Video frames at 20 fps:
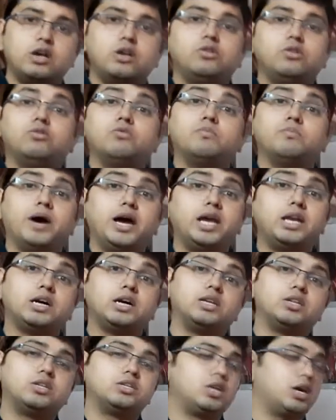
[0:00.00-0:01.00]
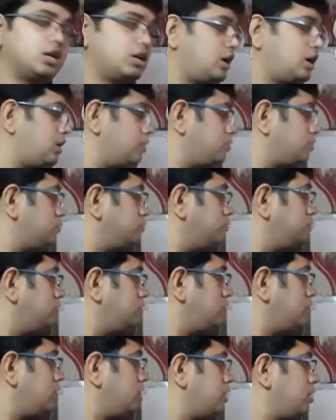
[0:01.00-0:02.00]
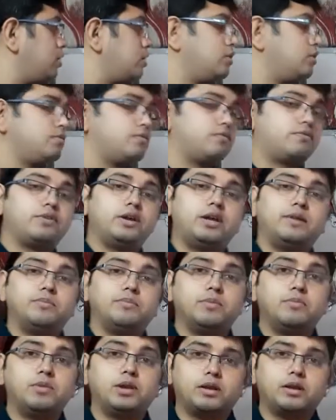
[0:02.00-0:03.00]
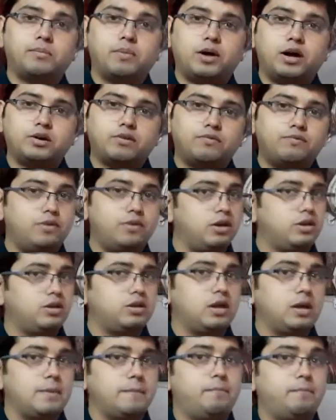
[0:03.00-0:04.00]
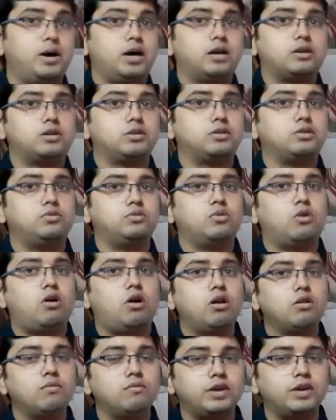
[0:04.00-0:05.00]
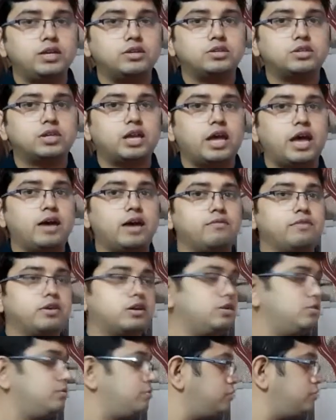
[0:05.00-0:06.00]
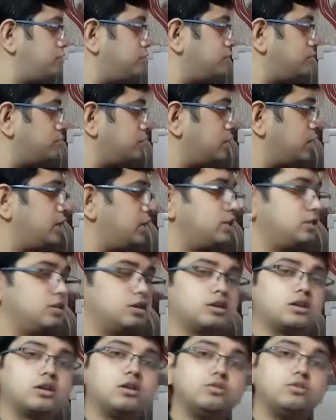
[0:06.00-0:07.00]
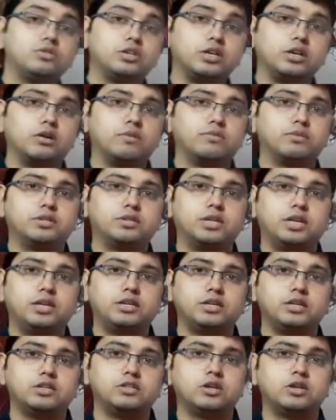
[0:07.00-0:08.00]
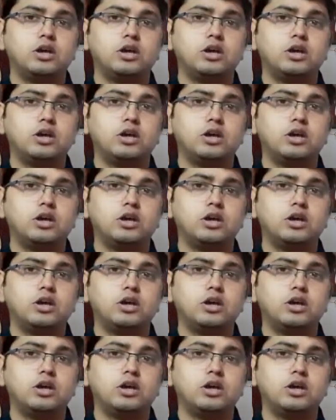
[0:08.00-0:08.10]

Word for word: You might understand how to frame the middle part of it, but you always have a confusion regarding the closing of the sentence.